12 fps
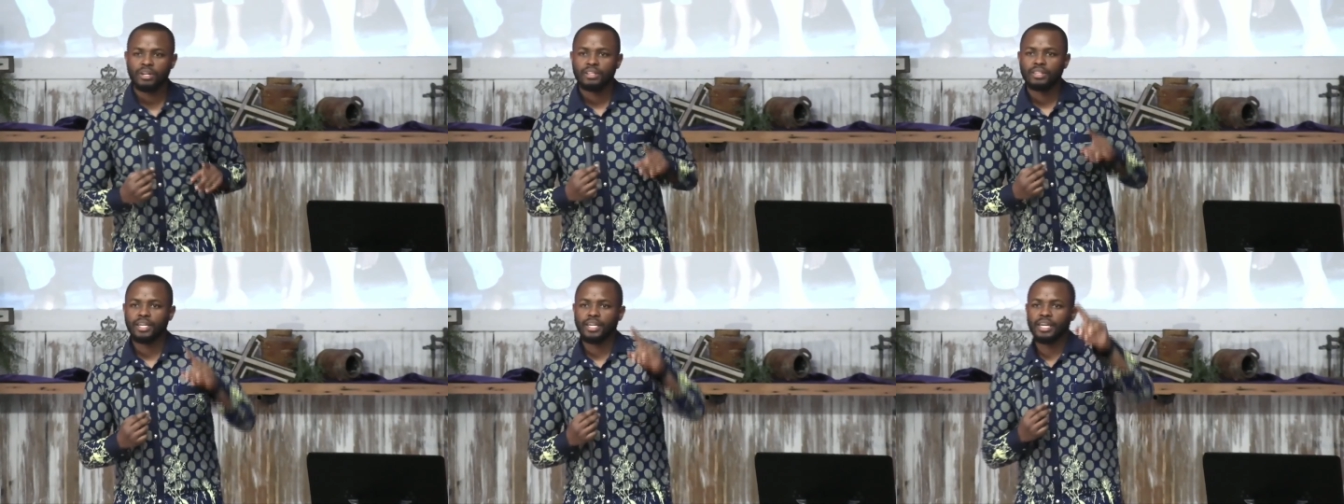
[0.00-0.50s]

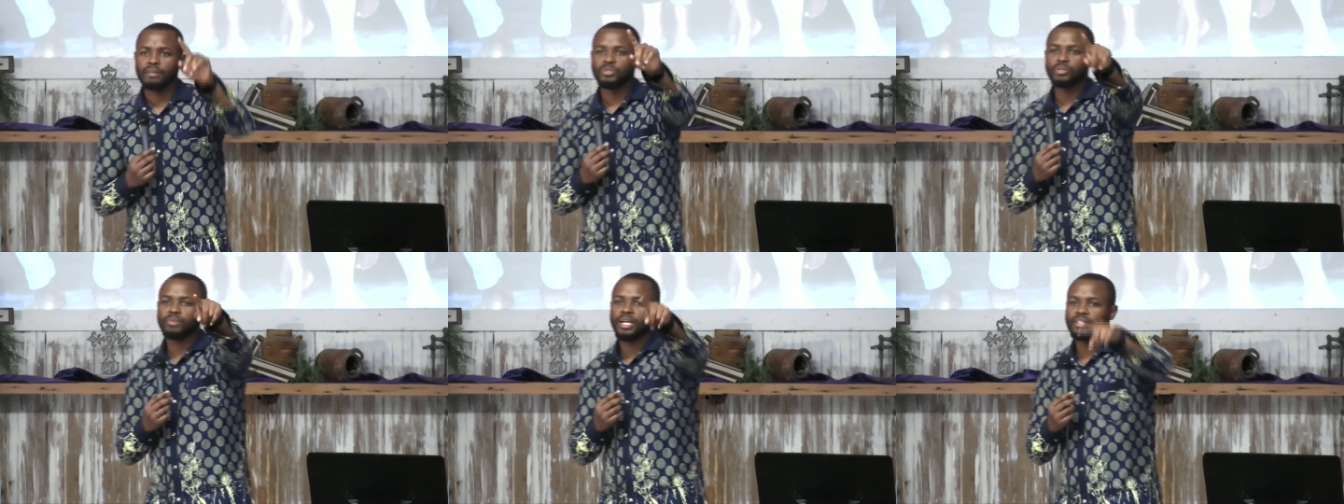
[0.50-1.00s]
they came
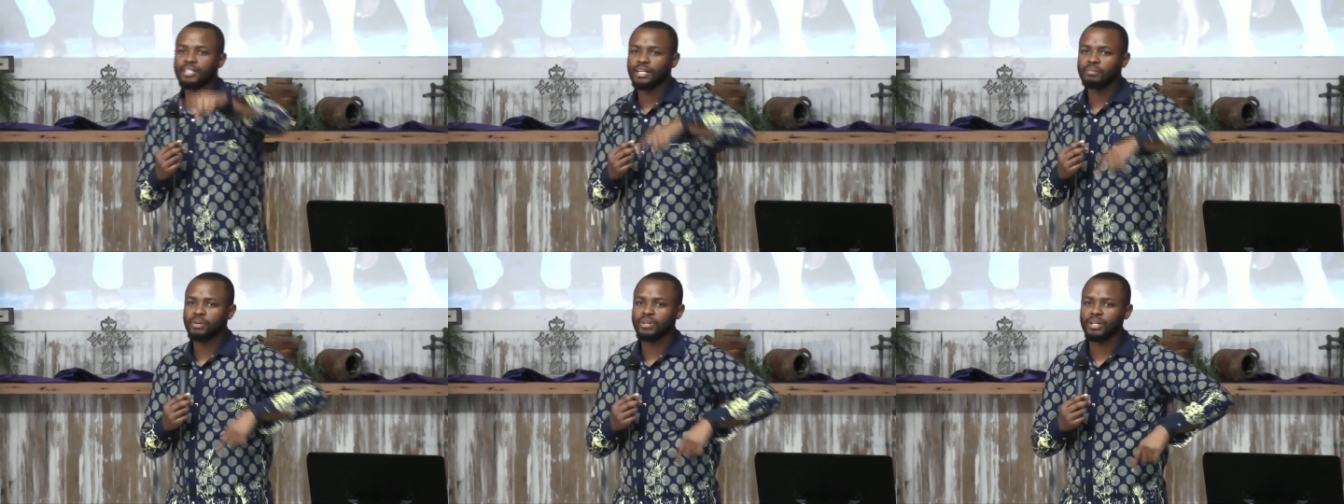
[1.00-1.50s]
to my
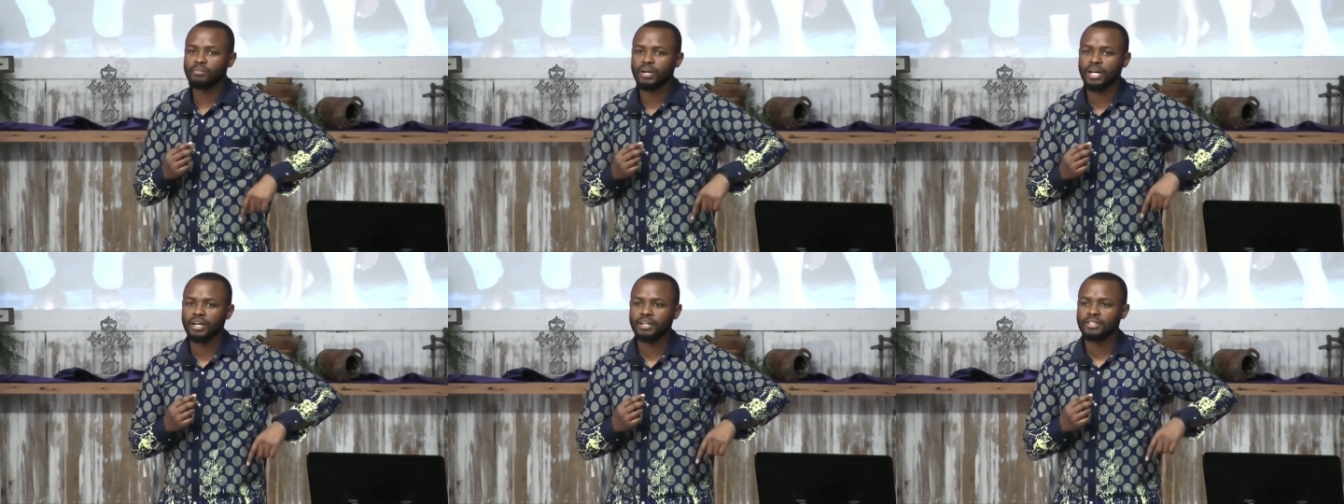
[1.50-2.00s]
table in the
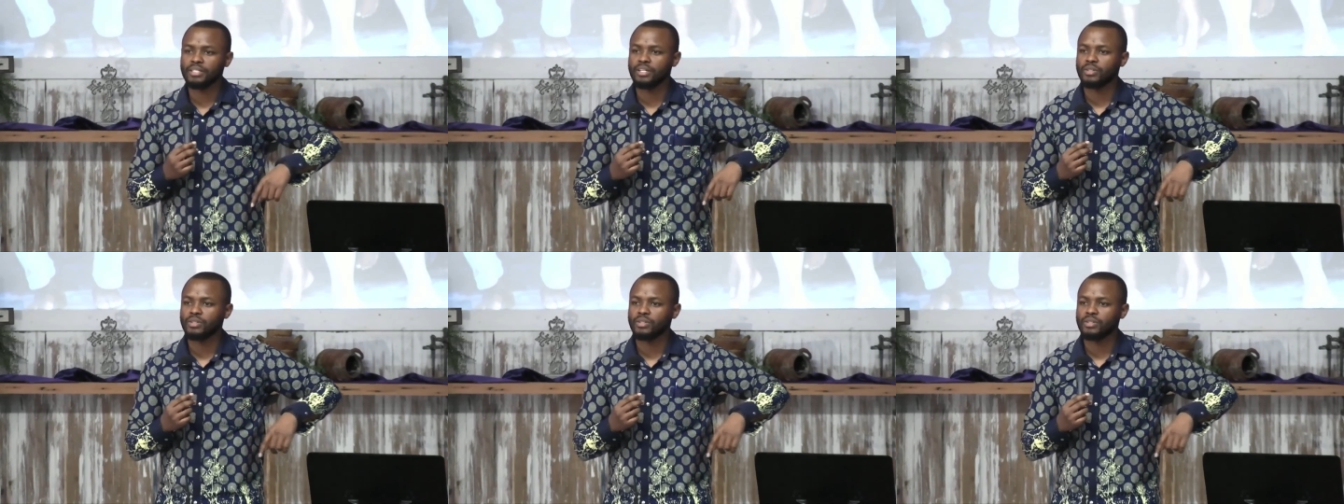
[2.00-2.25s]
back and they said,